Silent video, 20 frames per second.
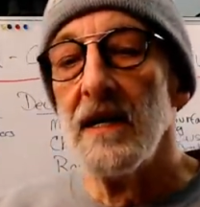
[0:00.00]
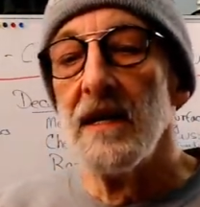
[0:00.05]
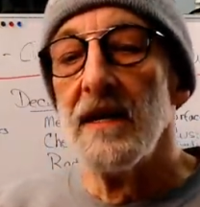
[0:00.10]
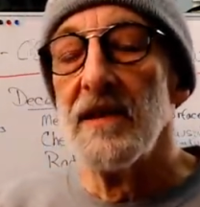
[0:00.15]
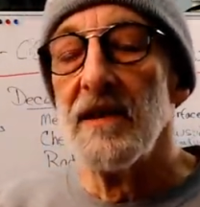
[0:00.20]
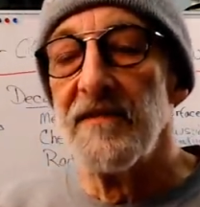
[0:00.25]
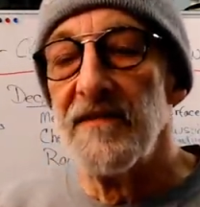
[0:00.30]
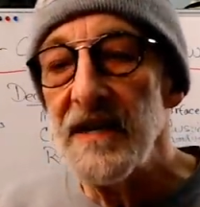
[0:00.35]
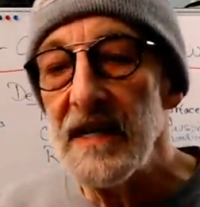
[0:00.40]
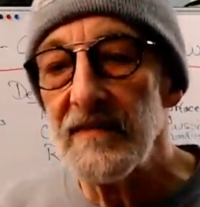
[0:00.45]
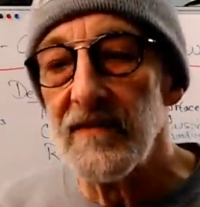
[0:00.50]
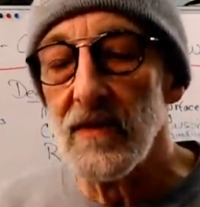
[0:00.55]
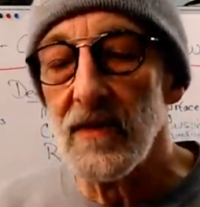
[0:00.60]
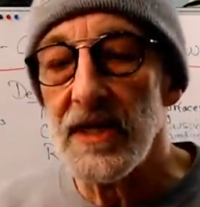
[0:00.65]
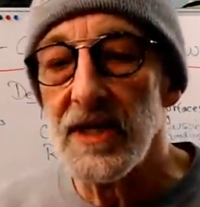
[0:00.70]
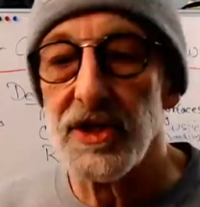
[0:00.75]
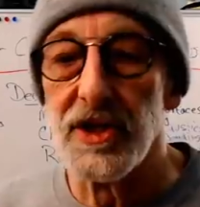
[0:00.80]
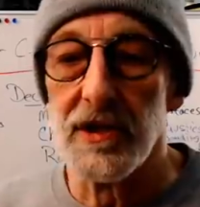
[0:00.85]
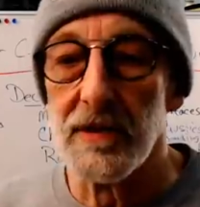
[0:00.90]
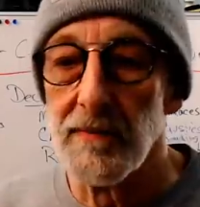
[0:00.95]
The fever
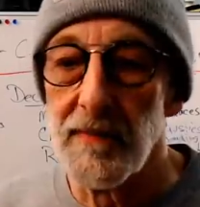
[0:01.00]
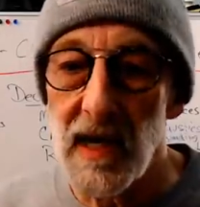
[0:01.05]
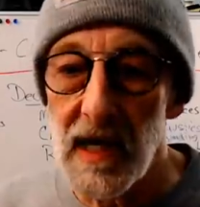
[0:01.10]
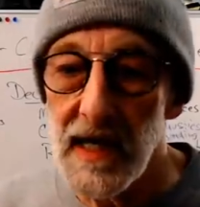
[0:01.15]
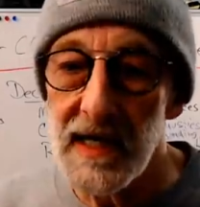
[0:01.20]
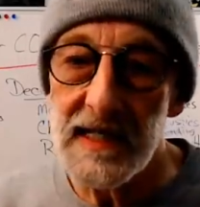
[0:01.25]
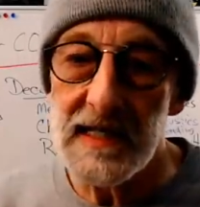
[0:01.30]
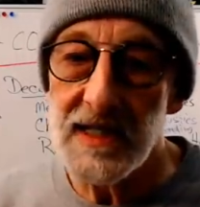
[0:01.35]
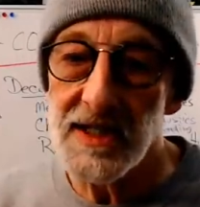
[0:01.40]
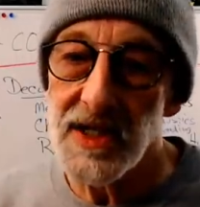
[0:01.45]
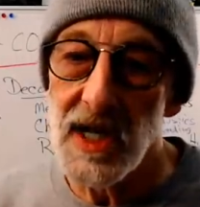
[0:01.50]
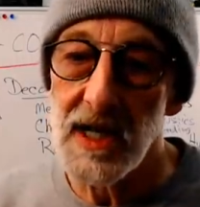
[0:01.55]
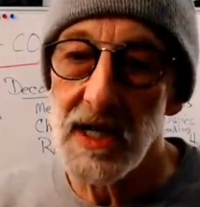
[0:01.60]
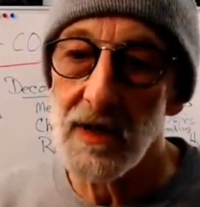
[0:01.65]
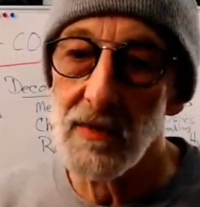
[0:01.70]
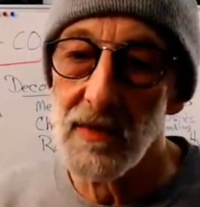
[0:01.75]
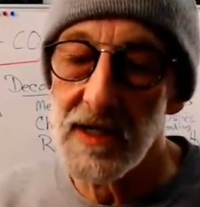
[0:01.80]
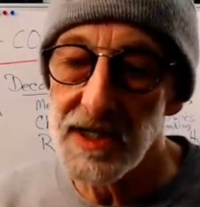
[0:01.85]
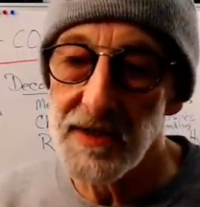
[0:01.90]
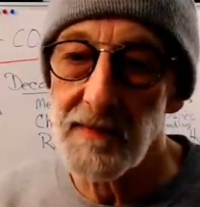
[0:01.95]
is your body's
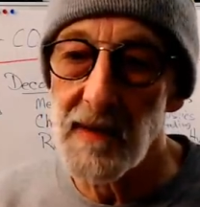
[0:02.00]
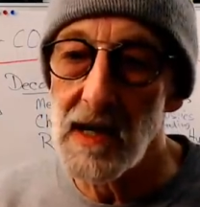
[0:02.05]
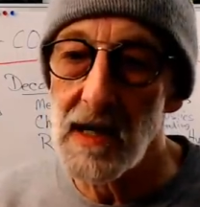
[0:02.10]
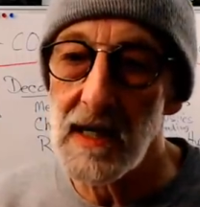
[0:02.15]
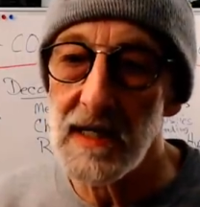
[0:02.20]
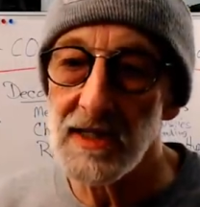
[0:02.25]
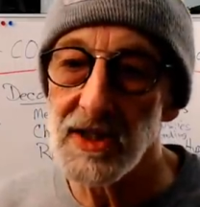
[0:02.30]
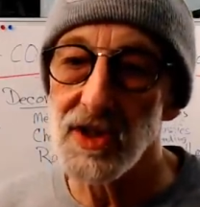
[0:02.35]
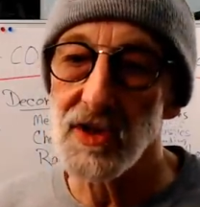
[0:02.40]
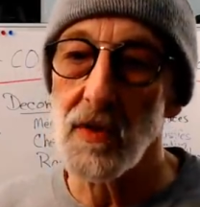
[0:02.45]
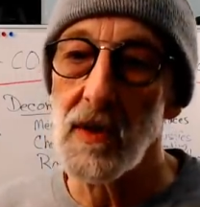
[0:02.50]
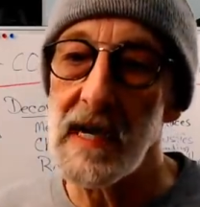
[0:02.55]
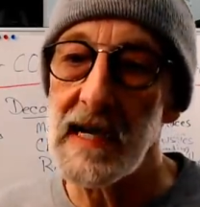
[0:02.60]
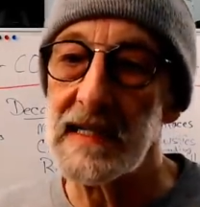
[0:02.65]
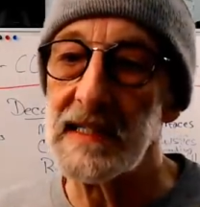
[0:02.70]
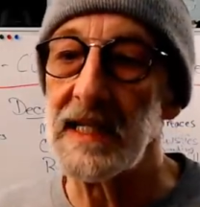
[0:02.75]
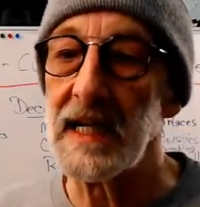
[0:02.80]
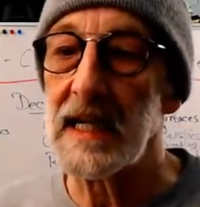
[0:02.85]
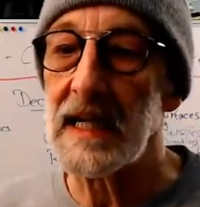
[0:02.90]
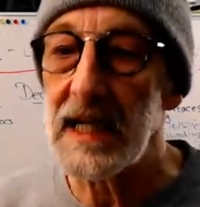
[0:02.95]
response trying
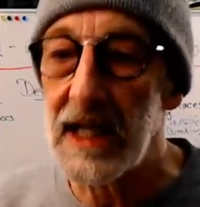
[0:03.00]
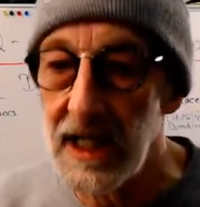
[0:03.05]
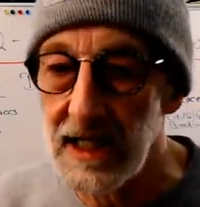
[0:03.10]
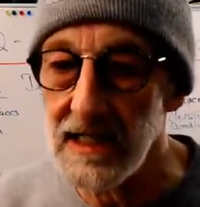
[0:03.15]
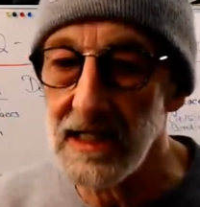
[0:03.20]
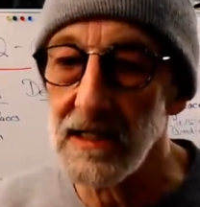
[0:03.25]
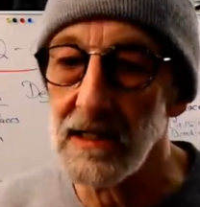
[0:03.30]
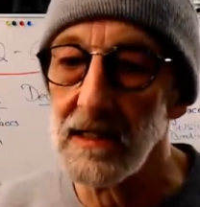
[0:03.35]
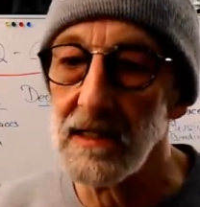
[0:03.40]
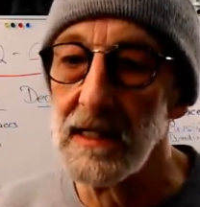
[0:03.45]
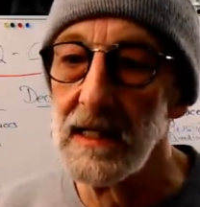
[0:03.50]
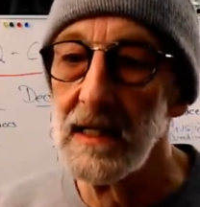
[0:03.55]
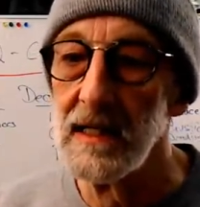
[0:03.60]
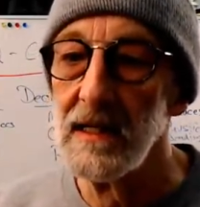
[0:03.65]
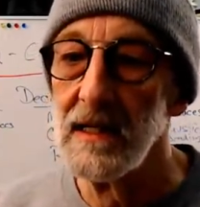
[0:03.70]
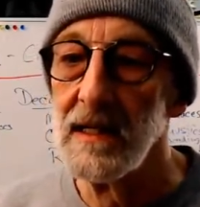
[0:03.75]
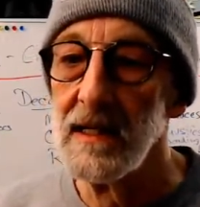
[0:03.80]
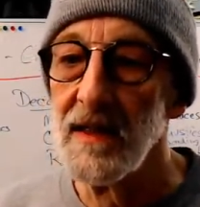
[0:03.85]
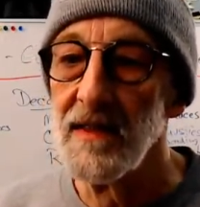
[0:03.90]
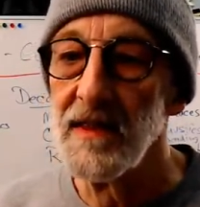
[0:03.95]
to kill
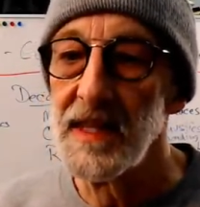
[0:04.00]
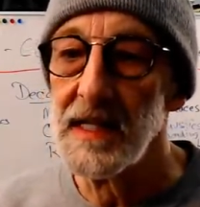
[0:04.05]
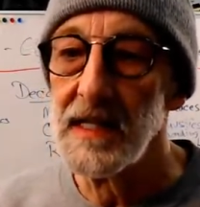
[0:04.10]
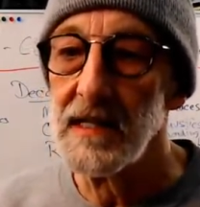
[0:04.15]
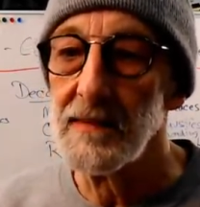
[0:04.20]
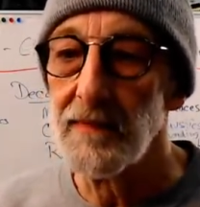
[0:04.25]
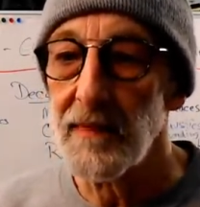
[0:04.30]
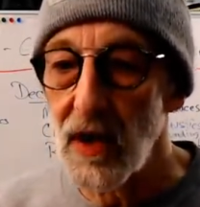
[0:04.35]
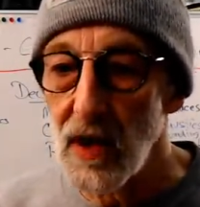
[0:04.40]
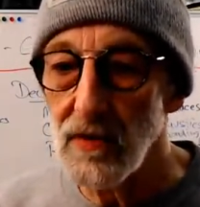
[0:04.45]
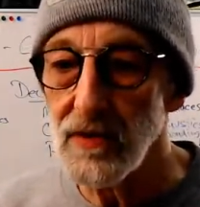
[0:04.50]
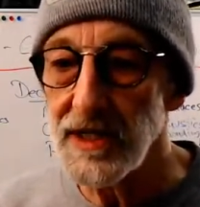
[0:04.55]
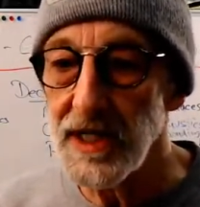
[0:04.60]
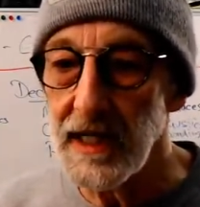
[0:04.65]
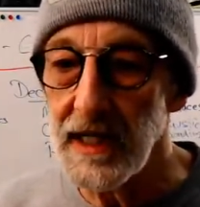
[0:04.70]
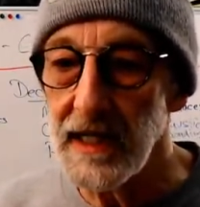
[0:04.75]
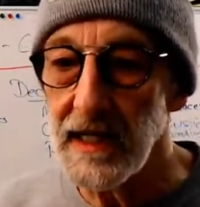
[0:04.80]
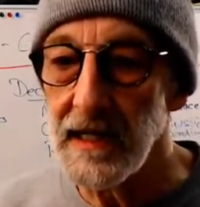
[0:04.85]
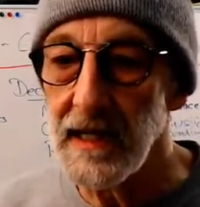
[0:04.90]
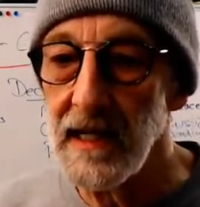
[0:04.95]
the
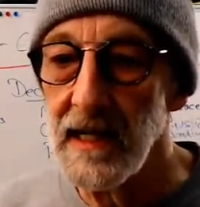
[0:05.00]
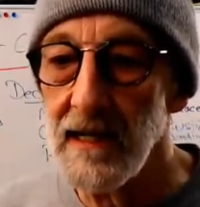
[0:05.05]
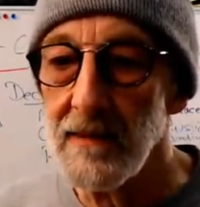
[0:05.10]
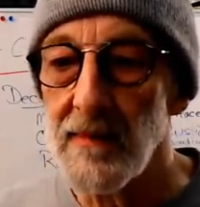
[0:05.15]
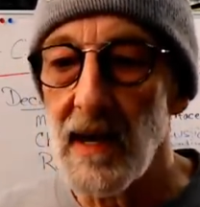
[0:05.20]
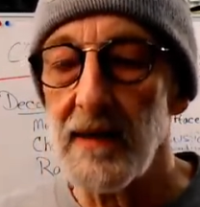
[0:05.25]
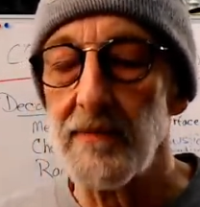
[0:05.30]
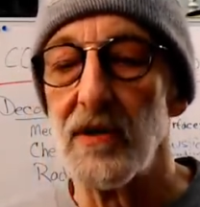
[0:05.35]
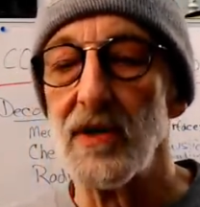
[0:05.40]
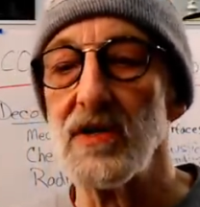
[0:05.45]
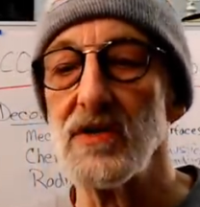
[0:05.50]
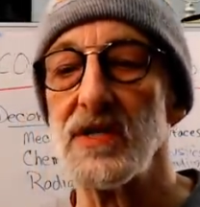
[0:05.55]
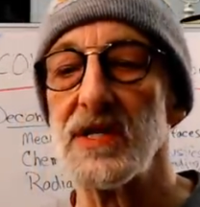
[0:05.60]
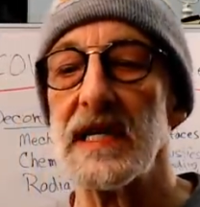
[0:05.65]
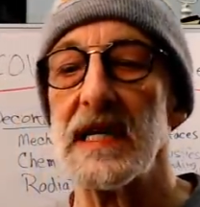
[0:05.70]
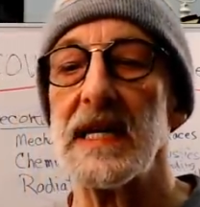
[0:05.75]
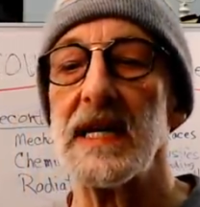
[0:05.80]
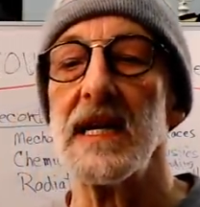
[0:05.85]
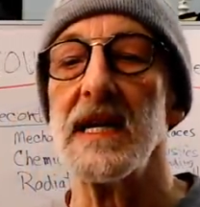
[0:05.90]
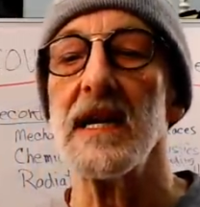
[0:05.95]
protein by
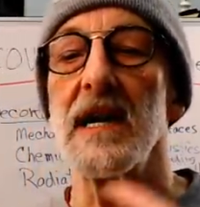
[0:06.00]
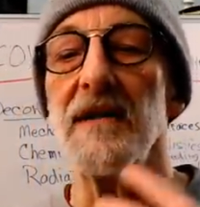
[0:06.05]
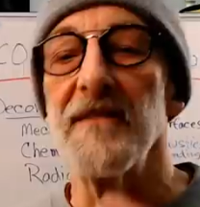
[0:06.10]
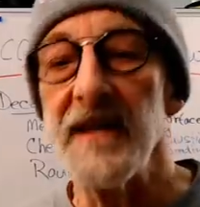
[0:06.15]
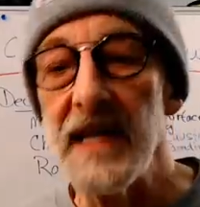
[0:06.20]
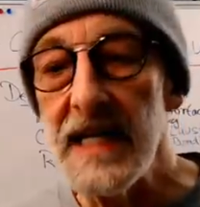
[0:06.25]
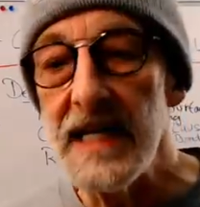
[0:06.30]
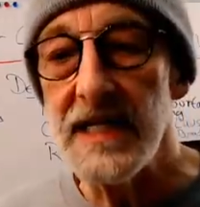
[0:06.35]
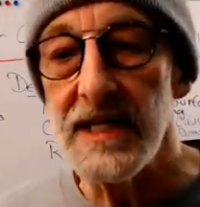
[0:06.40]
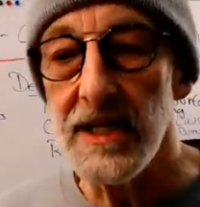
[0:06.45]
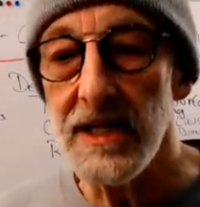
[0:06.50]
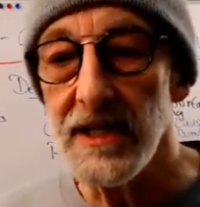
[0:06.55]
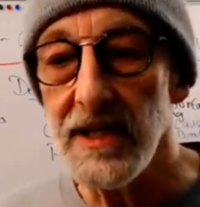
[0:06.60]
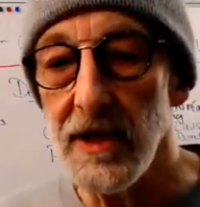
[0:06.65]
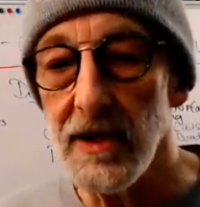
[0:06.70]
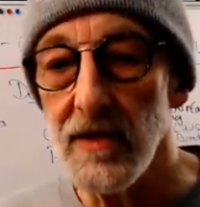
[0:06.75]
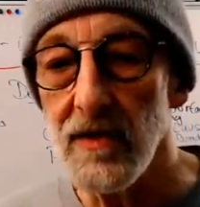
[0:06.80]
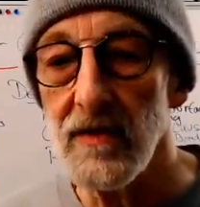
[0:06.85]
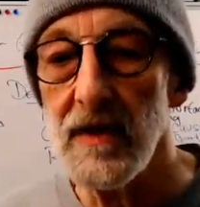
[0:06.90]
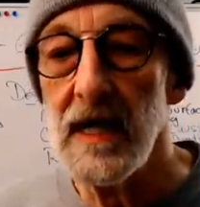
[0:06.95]
producing enough heat in
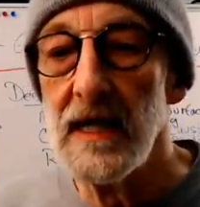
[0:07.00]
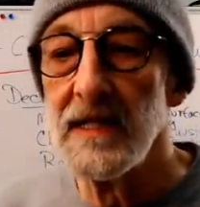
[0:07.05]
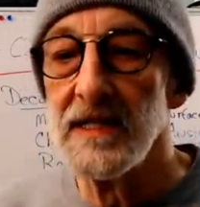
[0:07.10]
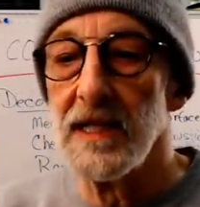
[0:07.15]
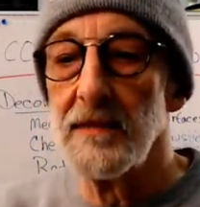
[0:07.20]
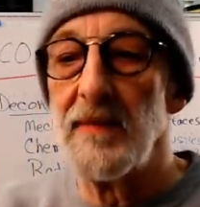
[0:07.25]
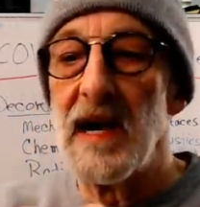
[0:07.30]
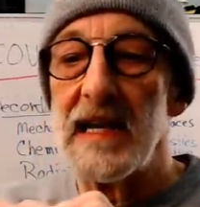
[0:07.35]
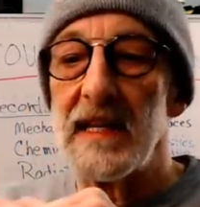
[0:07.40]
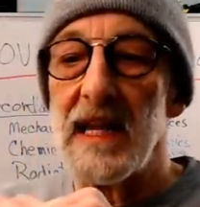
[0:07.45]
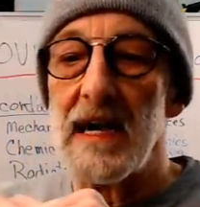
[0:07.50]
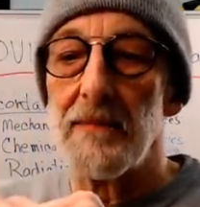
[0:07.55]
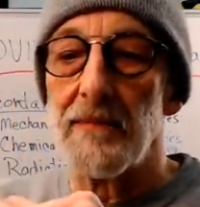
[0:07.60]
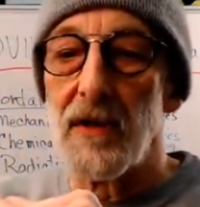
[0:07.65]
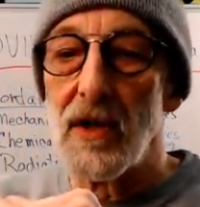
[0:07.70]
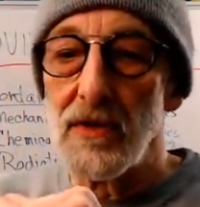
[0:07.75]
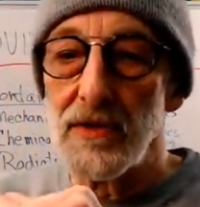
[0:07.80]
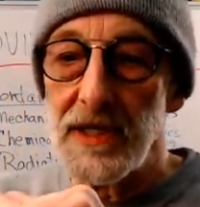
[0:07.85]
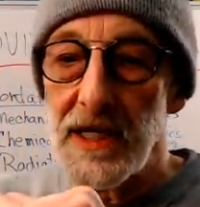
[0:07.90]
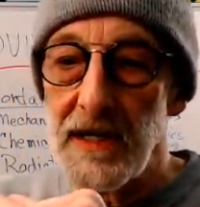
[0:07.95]
you to make that
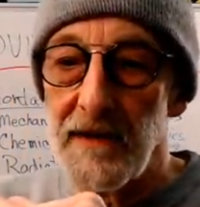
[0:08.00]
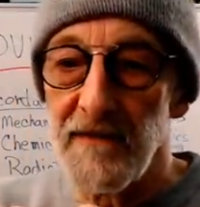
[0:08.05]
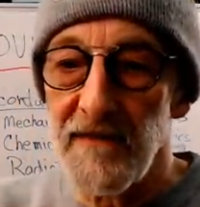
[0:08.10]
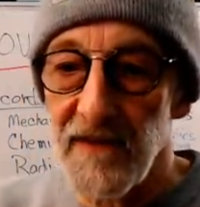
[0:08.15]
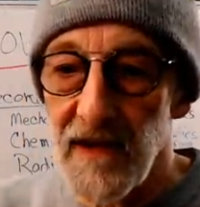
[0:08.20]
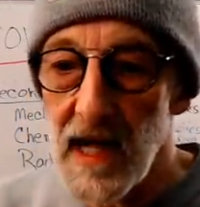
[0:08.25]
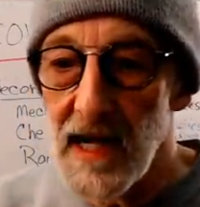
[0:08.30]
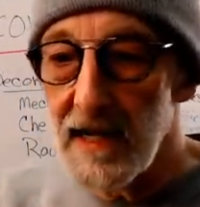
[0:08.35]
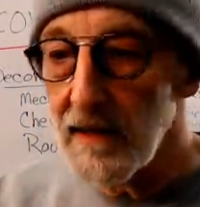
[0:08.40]
protein fly